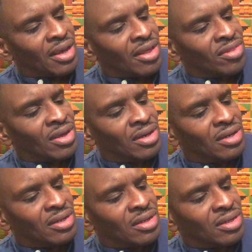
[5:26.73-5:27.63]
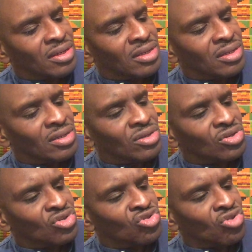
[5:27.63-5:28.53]
And then
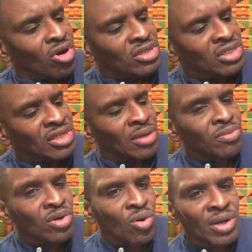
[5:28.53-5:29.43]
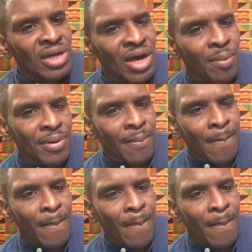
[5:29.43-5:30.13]
draw a stem going up.